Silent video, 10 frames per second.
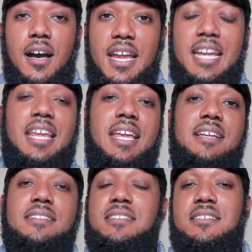any
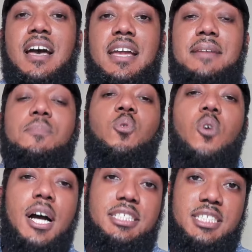design
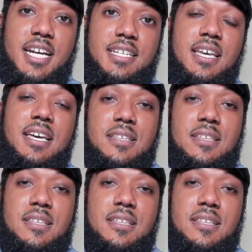project,